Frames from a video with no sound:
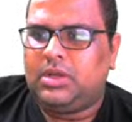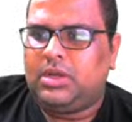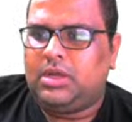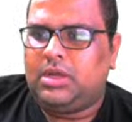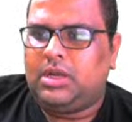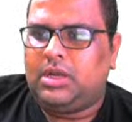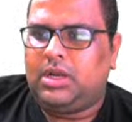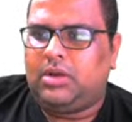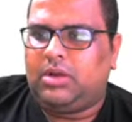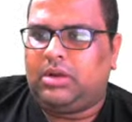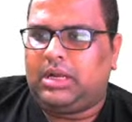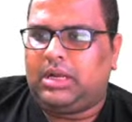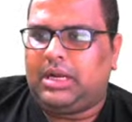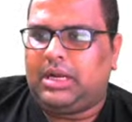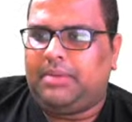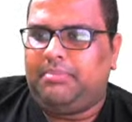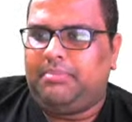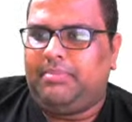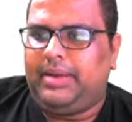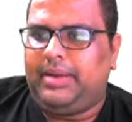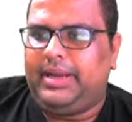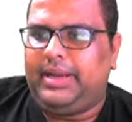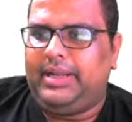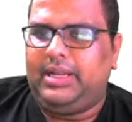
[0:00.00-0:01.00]
Now
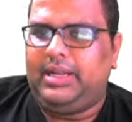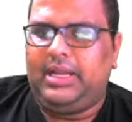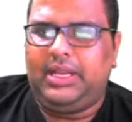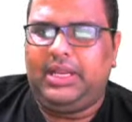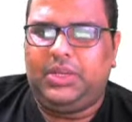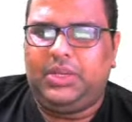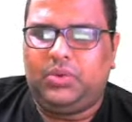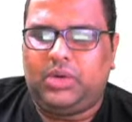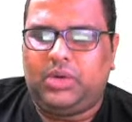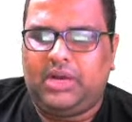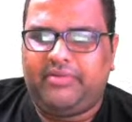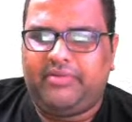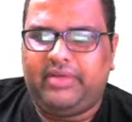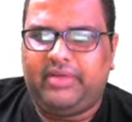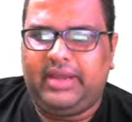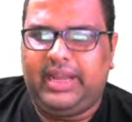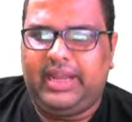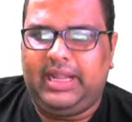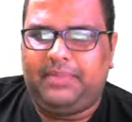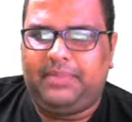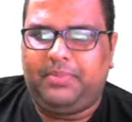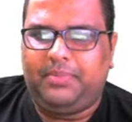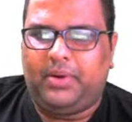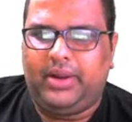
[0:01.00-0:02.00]
combinedly you have an
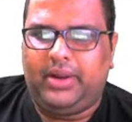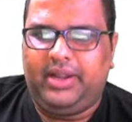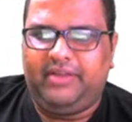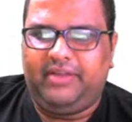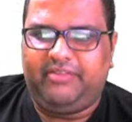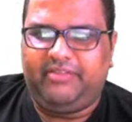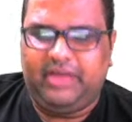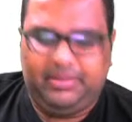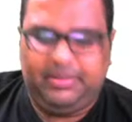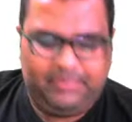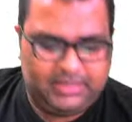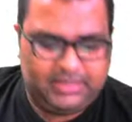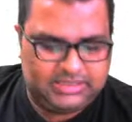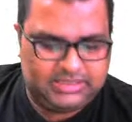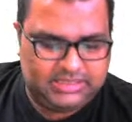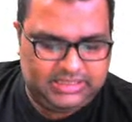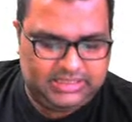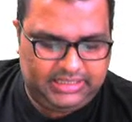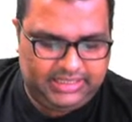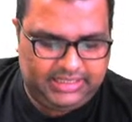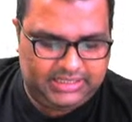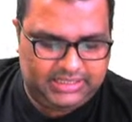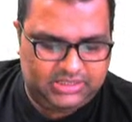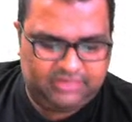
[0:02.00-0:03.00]
8.5
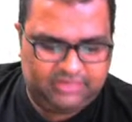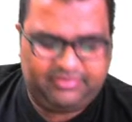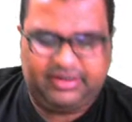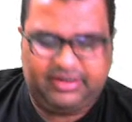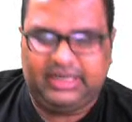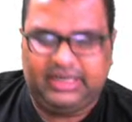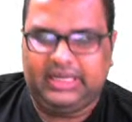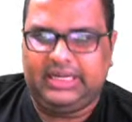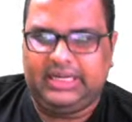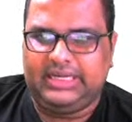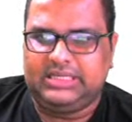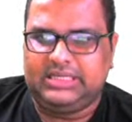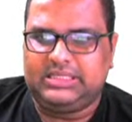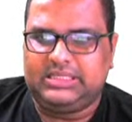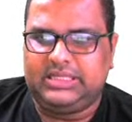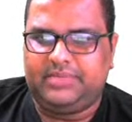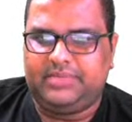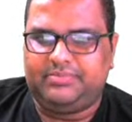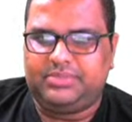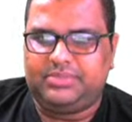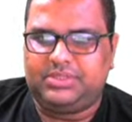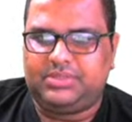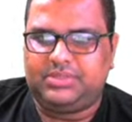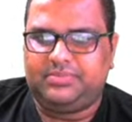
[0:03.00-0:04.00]
percentage of return, it
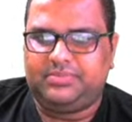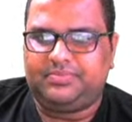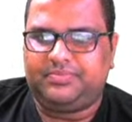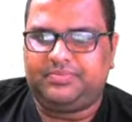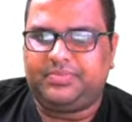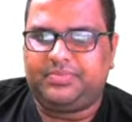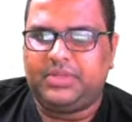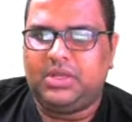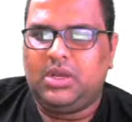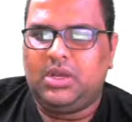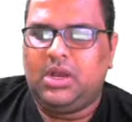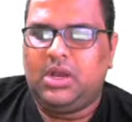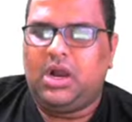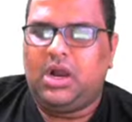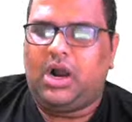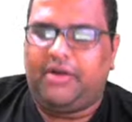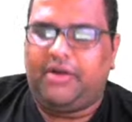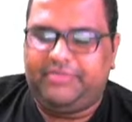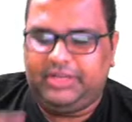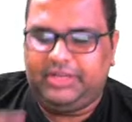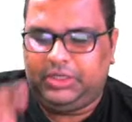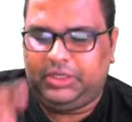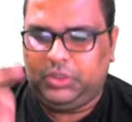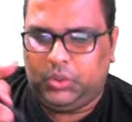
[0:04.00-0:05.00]
seems, of
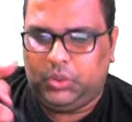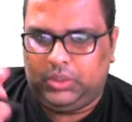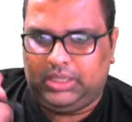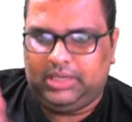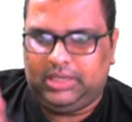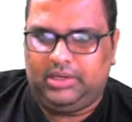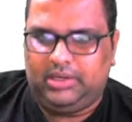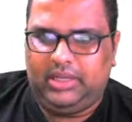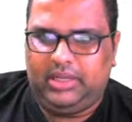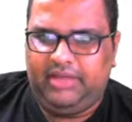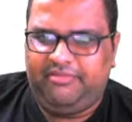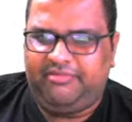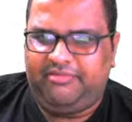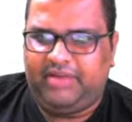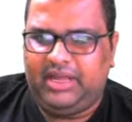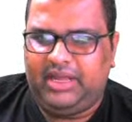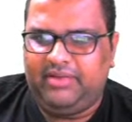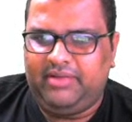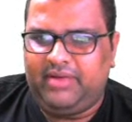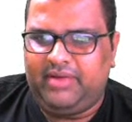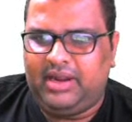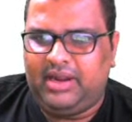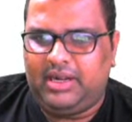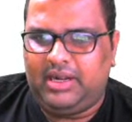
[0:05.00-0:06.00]
the total. If
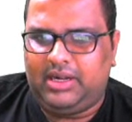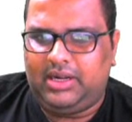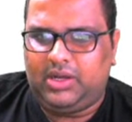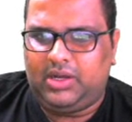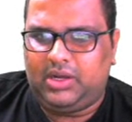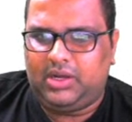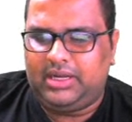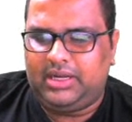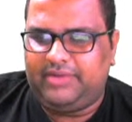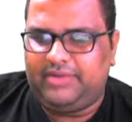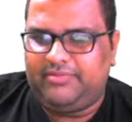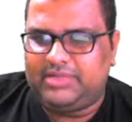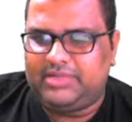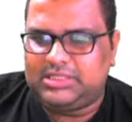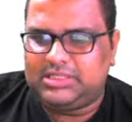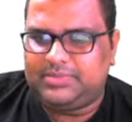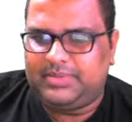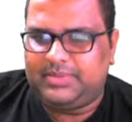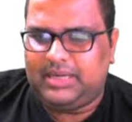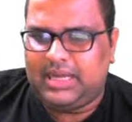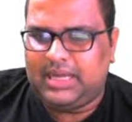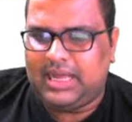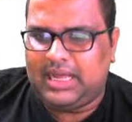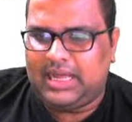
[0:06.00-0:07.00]
$500
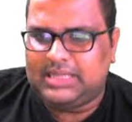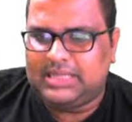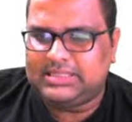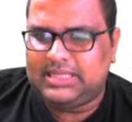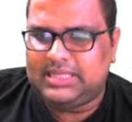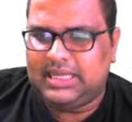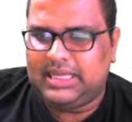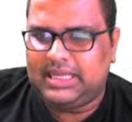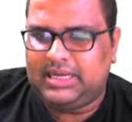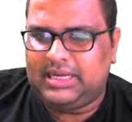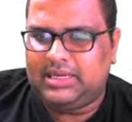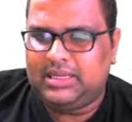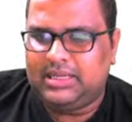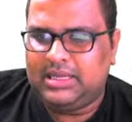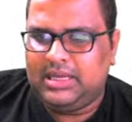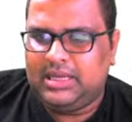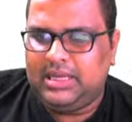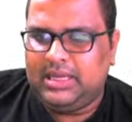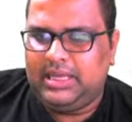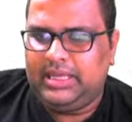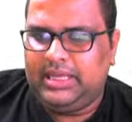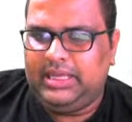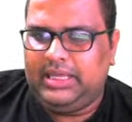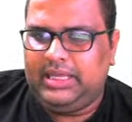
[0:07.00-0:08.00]
investment has an
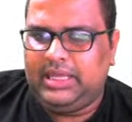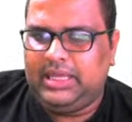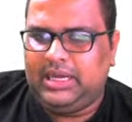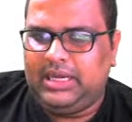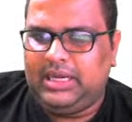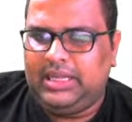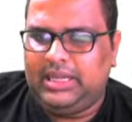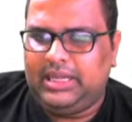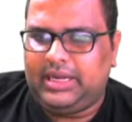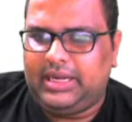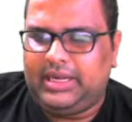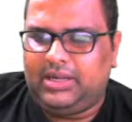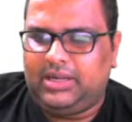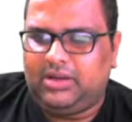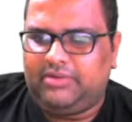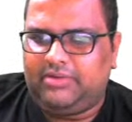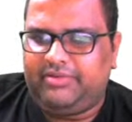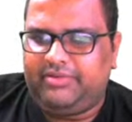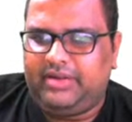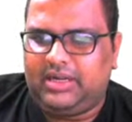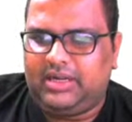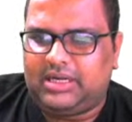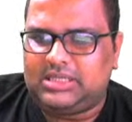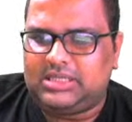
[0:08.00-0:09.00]
yearly rate of
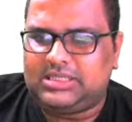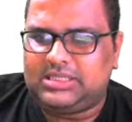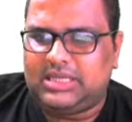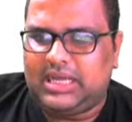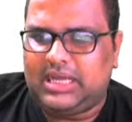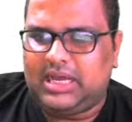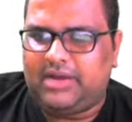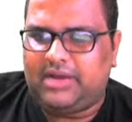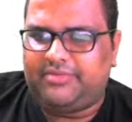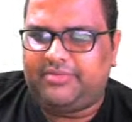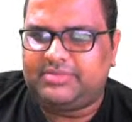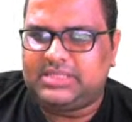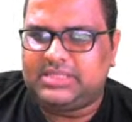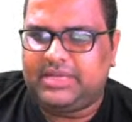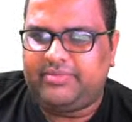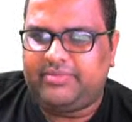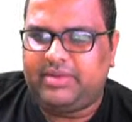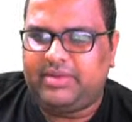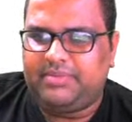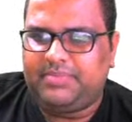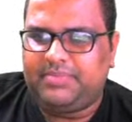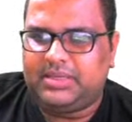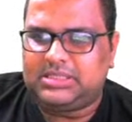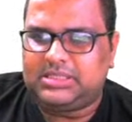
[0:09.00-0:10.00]
interest of
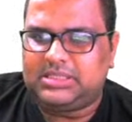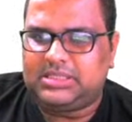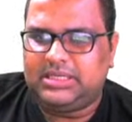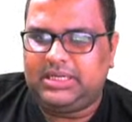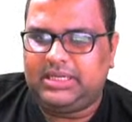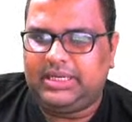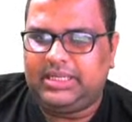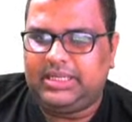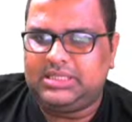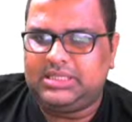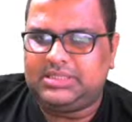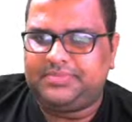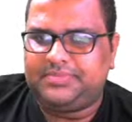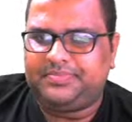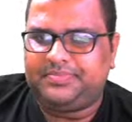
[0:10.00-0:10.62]
7 percentage,